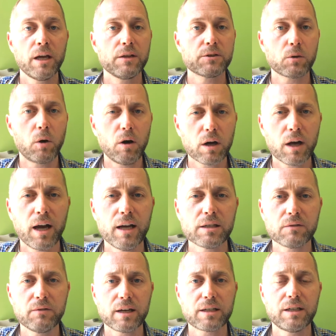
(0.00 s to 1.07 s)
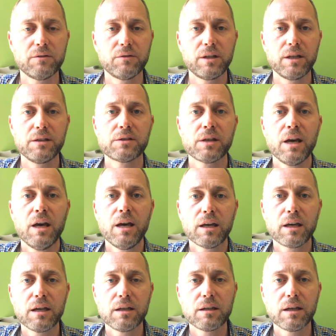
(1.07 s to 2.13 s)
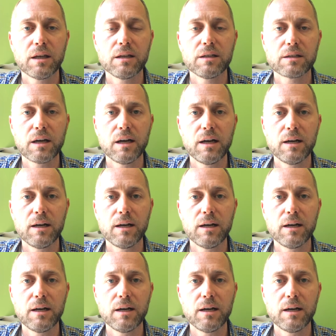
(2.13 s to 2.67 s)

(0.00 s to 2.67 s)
And so all kinds of activities can get